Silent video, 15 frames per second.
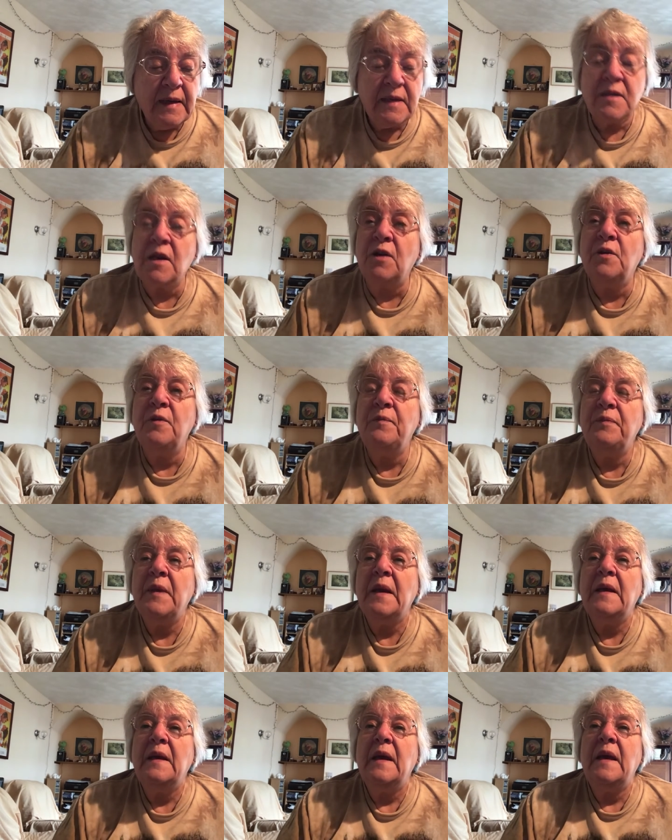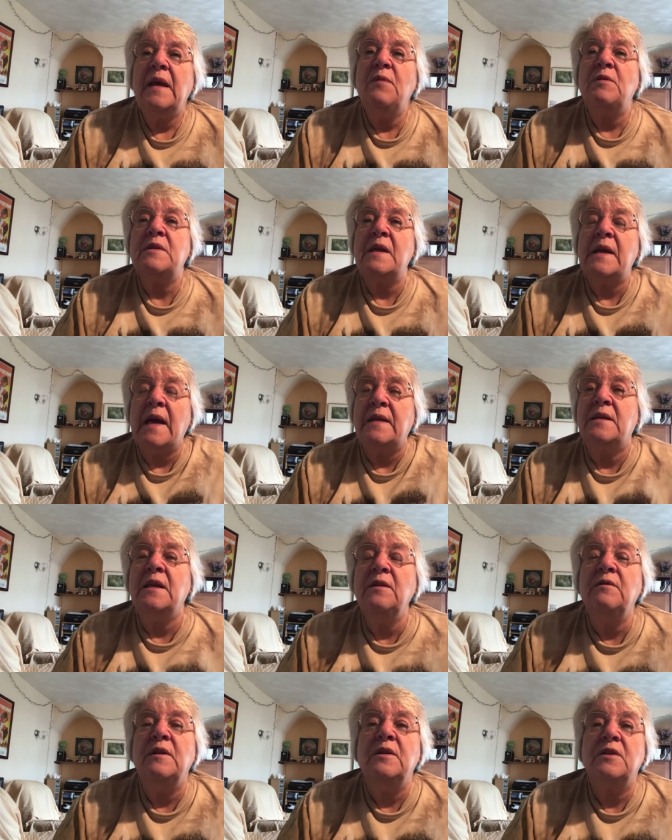so he was an
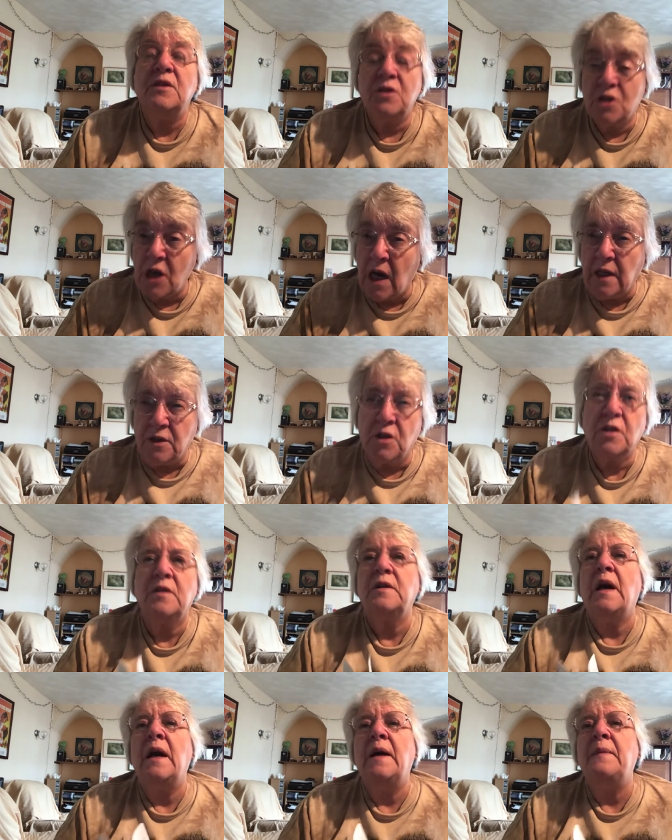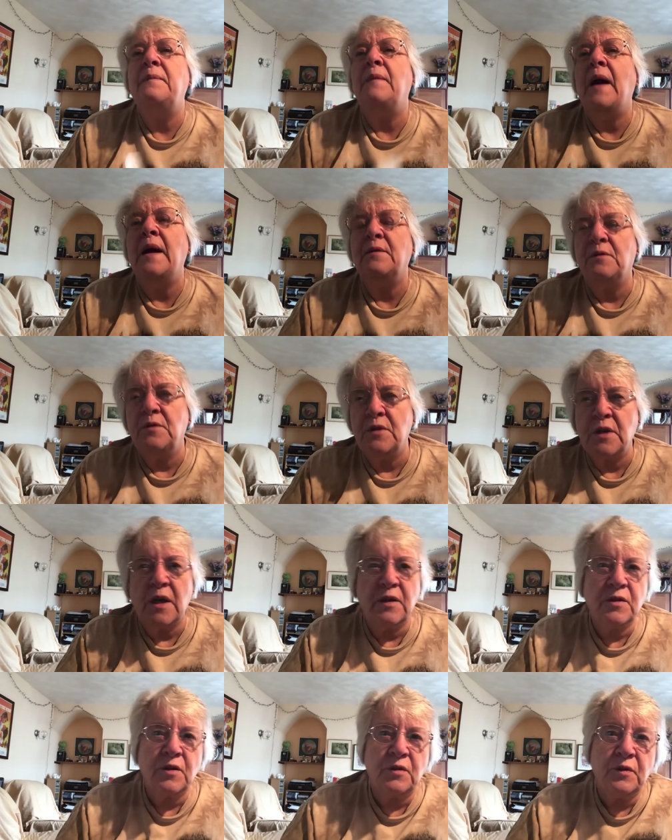itinerant judge um, and uh,
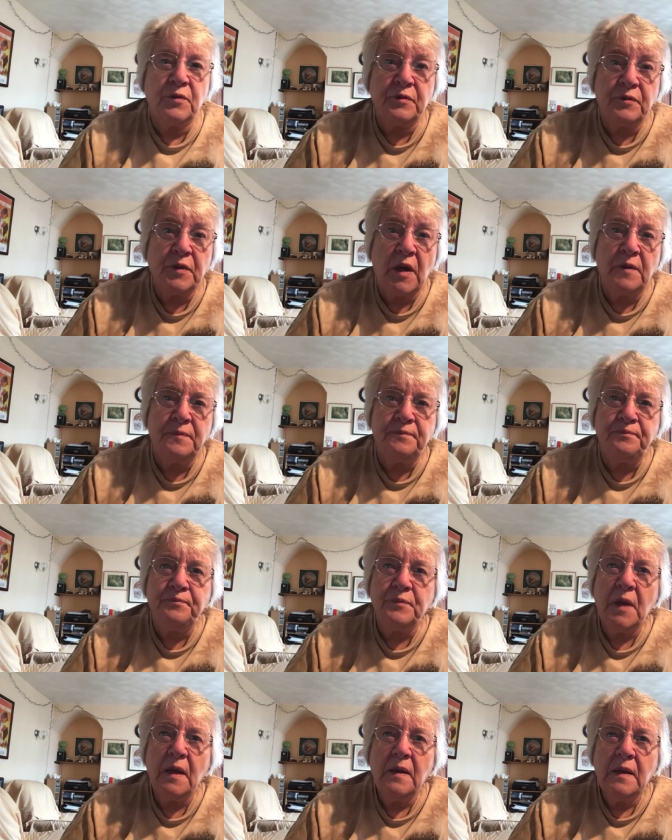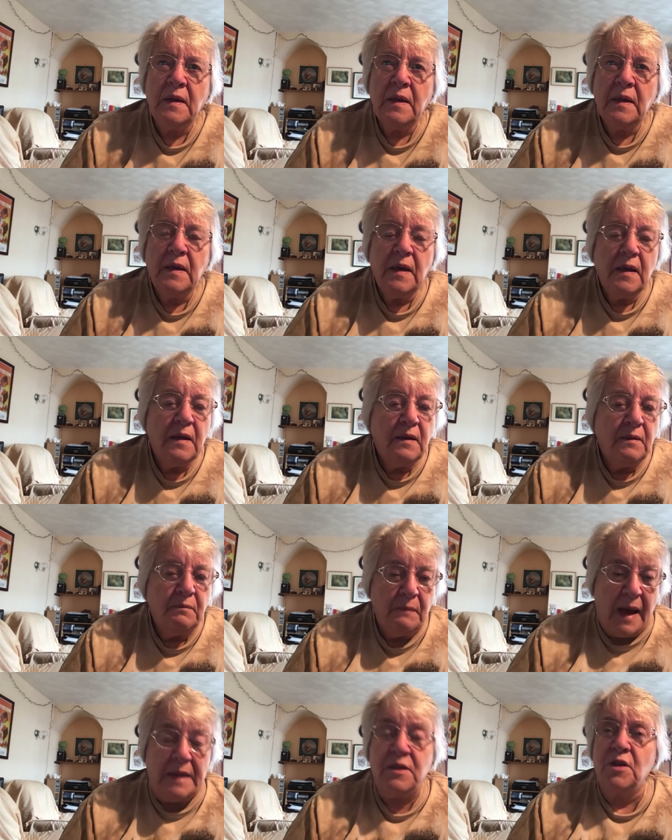sort of um,
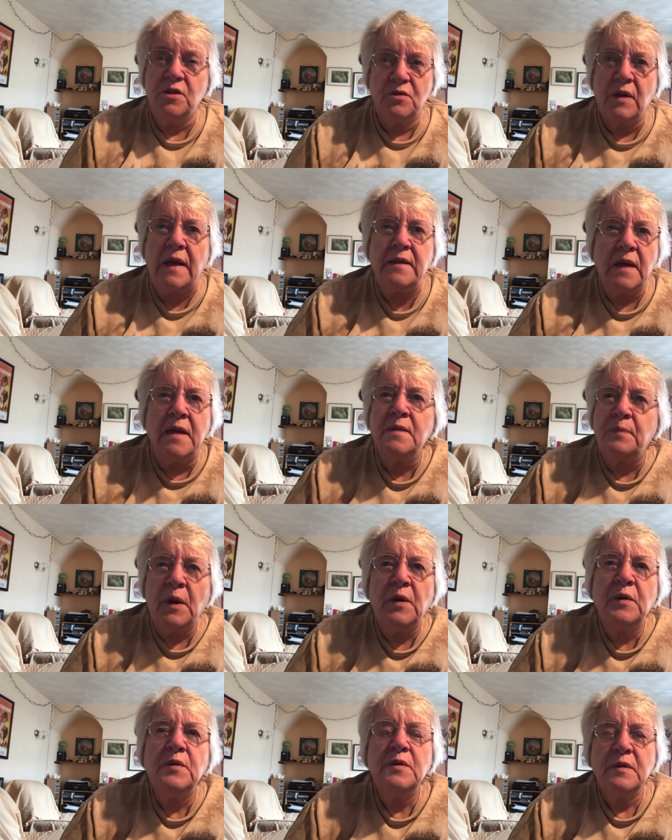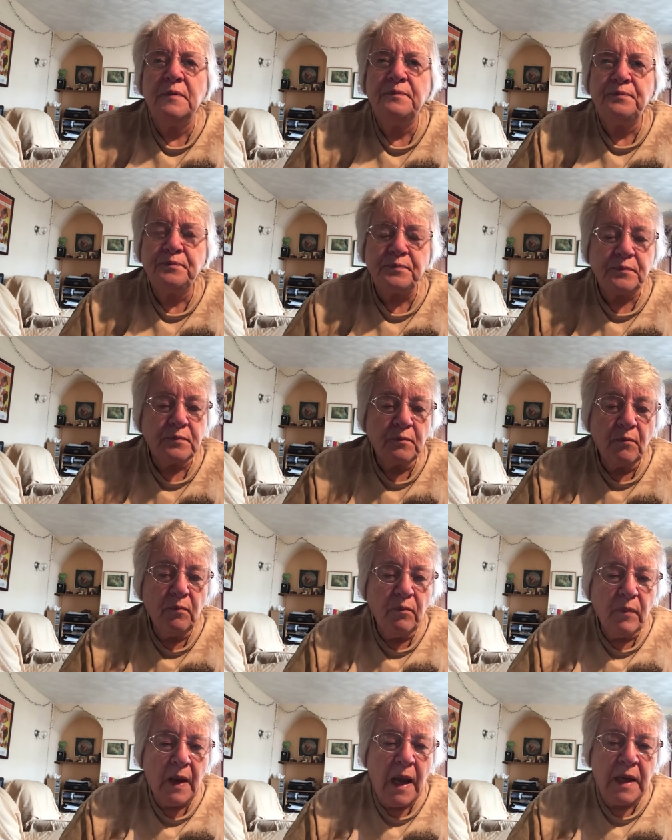magistrate, I suppose,
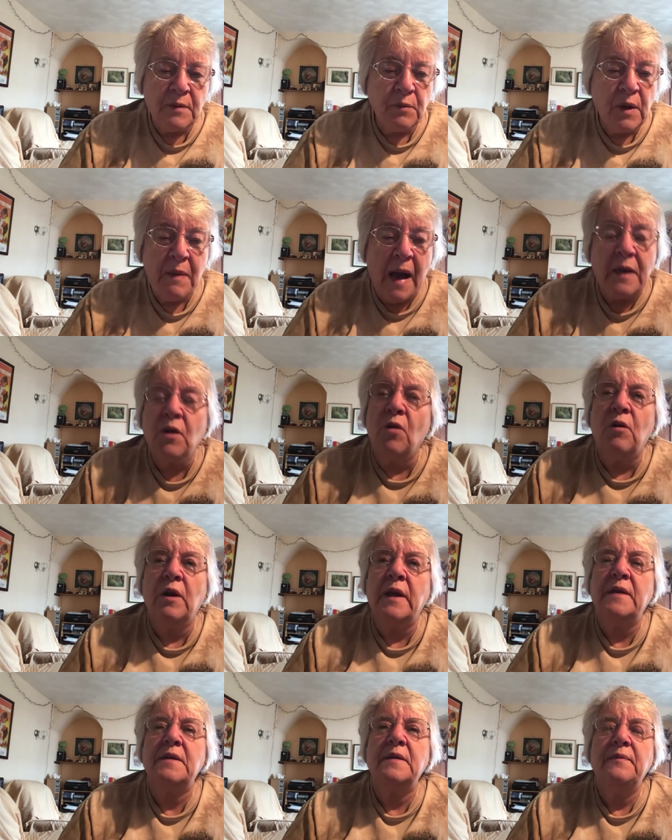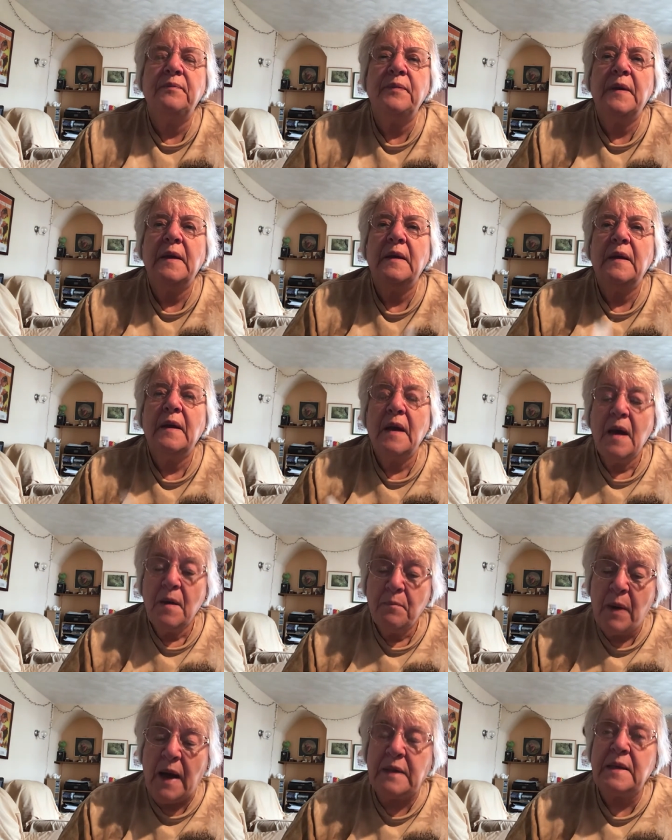and um, we might call it.
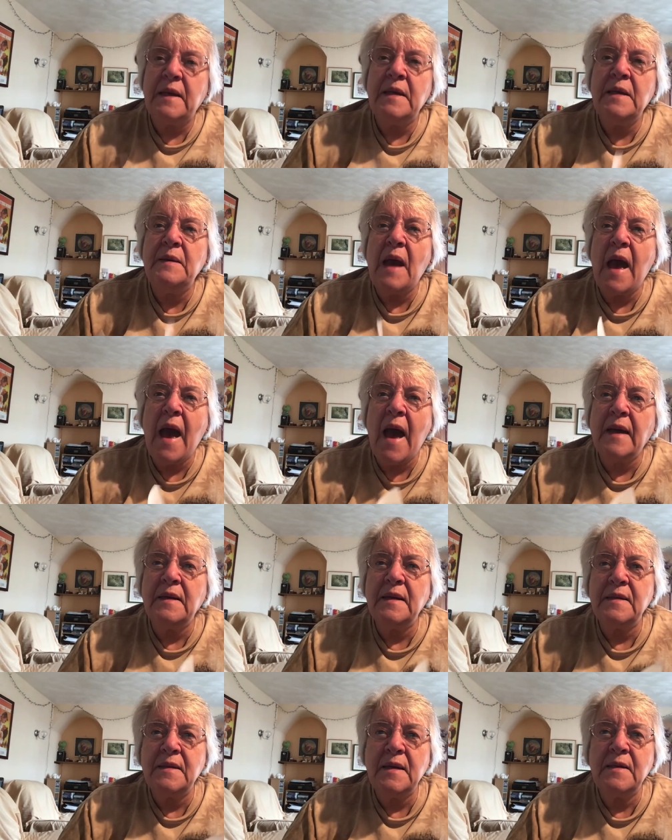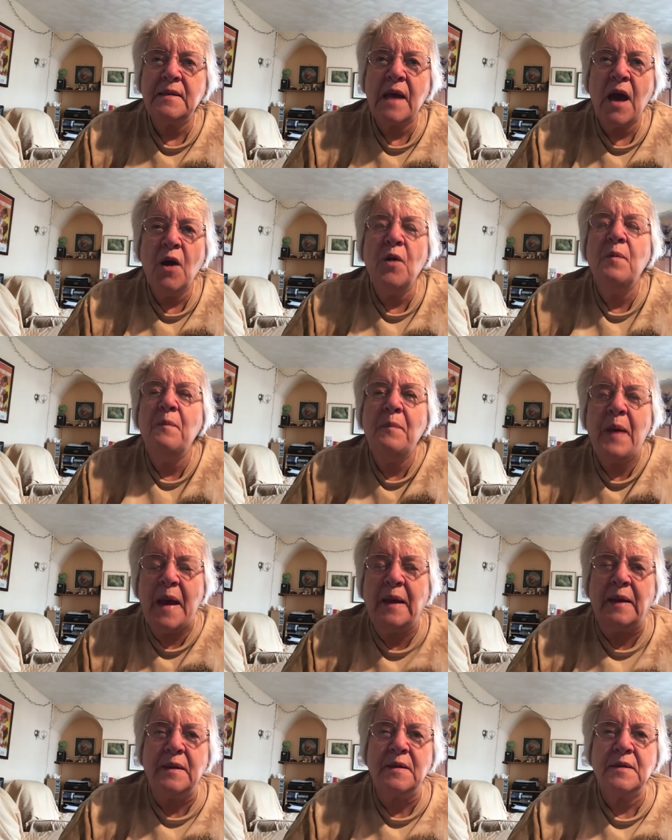But he had as his home
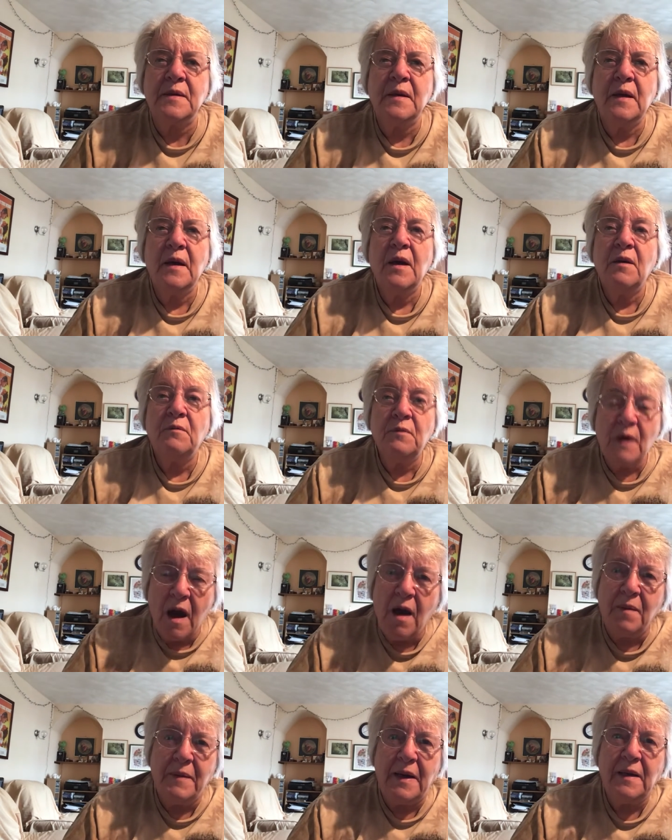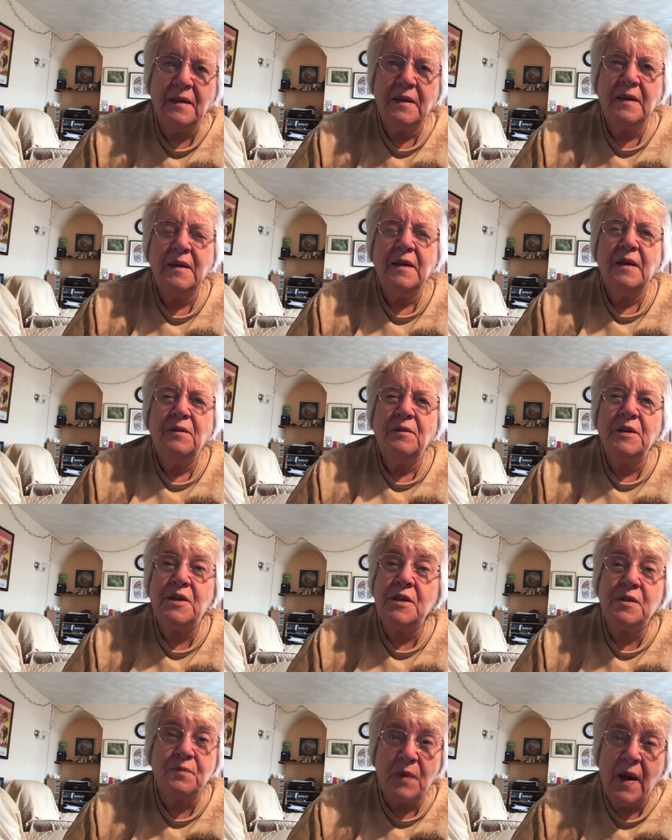base Ramah, which
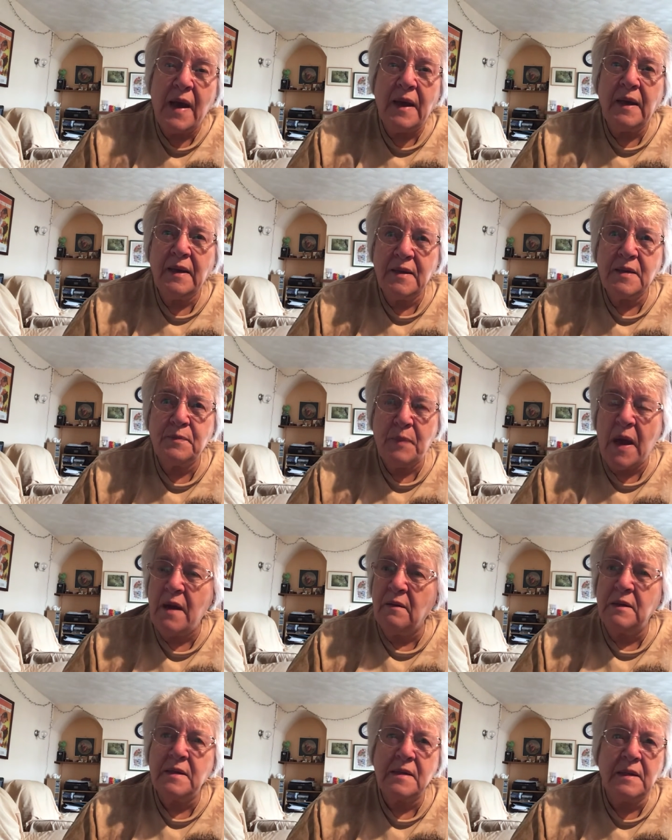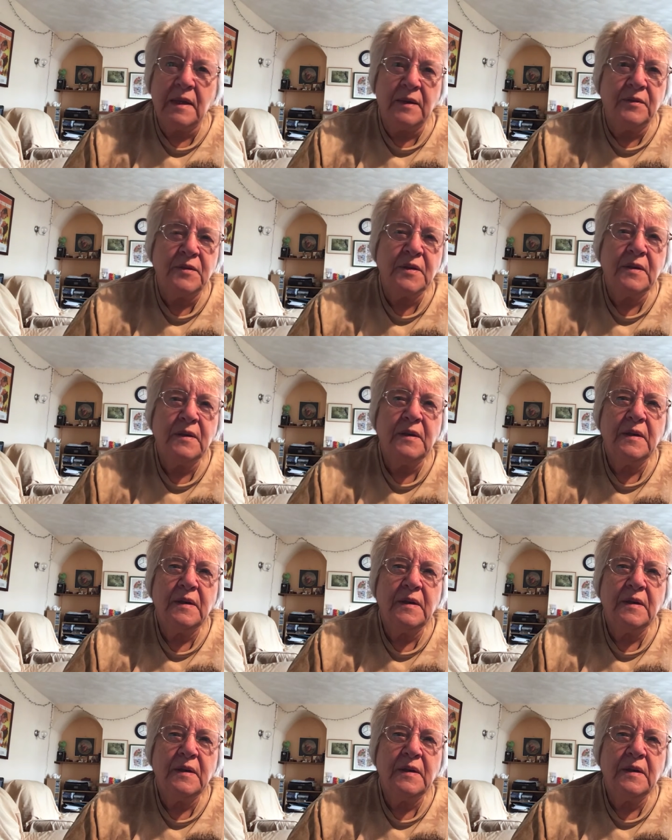is where his parents lived.